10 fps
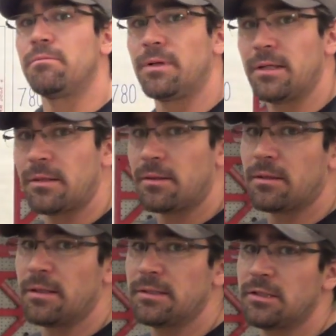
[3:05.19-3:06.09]
But
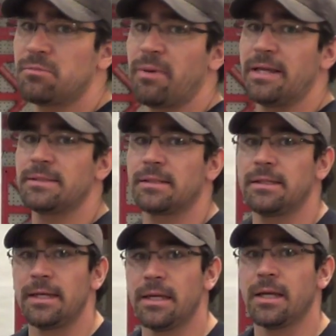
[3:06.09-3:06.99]
this is
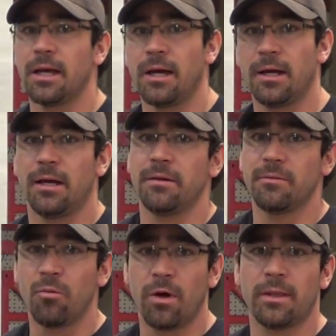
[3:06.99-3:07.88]
basically
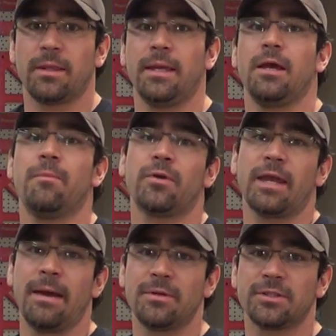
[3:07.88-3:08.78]
what the upper
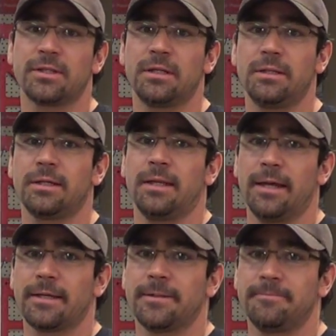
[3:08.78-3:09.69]
cabinets are going to look
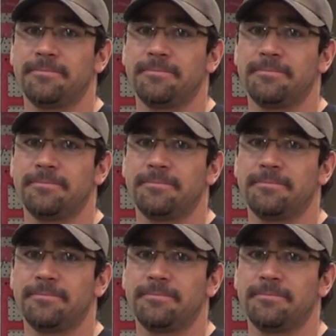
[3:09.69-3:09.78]
like.